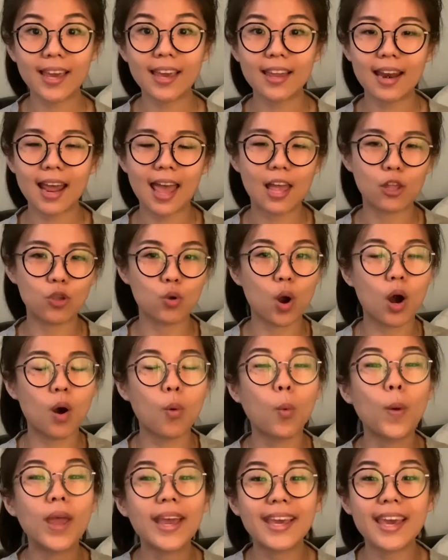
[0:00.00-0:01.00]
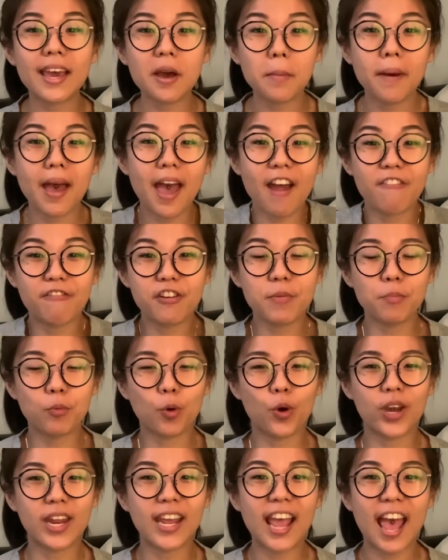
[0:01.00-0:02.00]
it, and you are waking up every
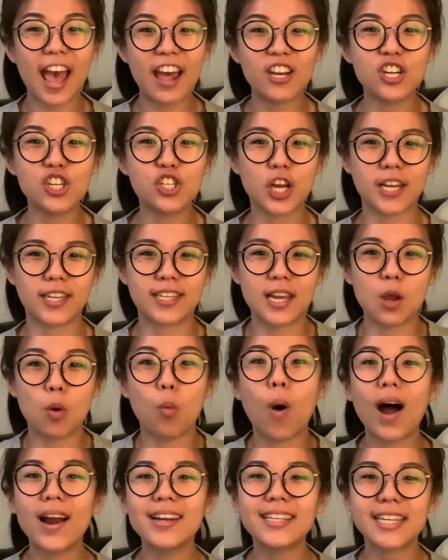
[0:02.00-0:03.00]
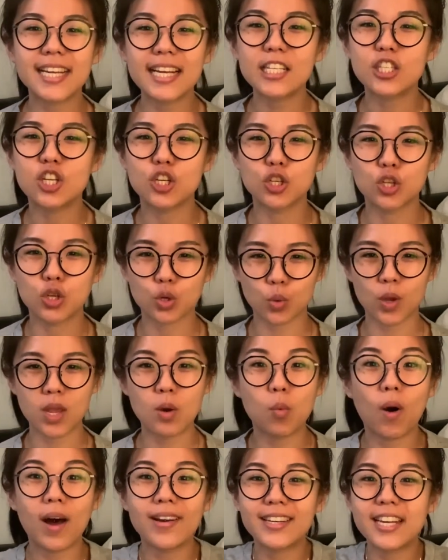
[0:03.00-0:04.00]
morning energetic, wanting to do
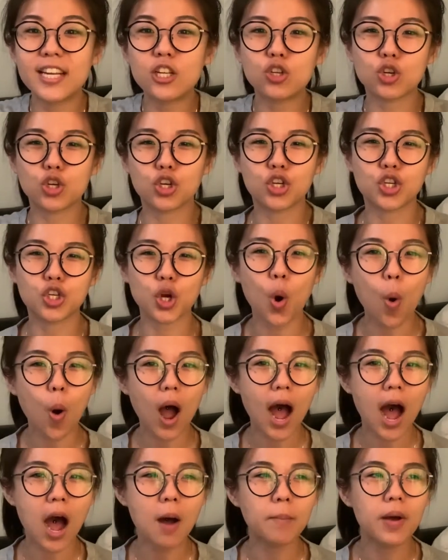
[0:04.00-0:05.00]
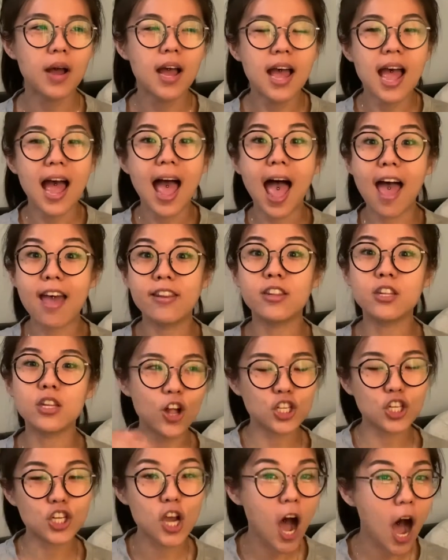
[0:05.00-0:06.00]
it, wanting to show up, and
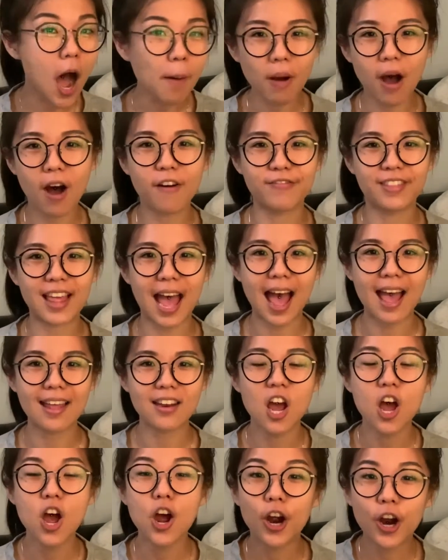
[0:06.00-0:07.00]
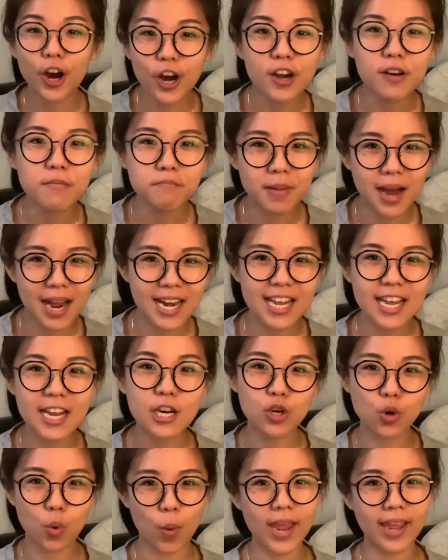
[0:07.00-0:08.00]
on top of that, earn
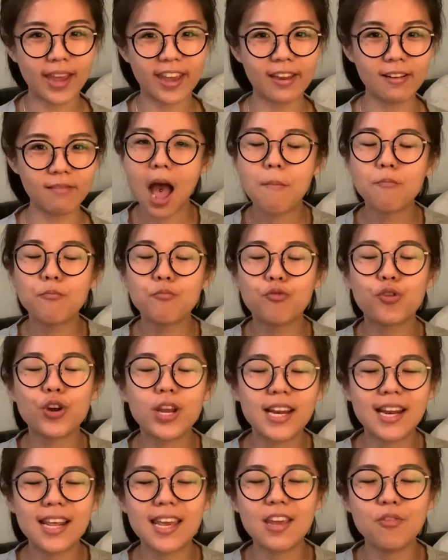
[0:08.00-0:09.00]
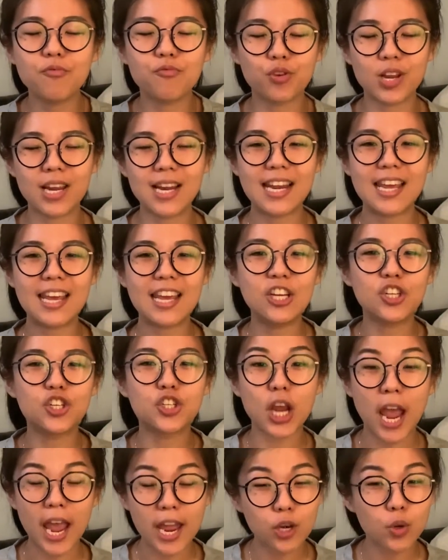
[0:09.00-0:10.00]
money doing it, I'm really, really
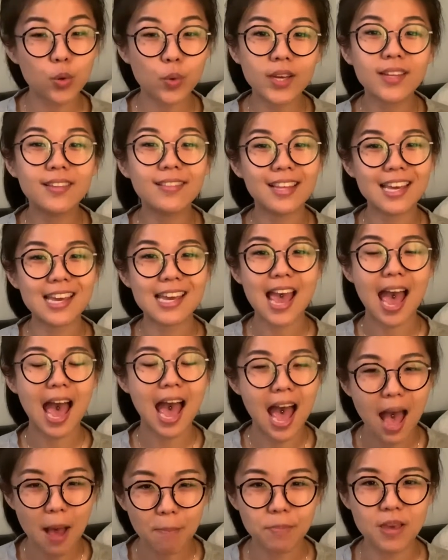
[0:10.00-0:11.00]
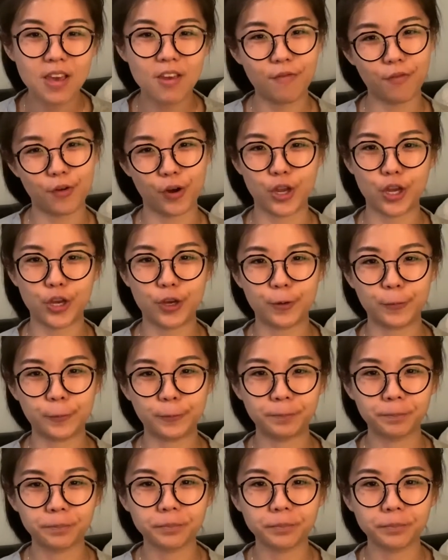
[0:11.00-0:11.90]
genuinely happy for you.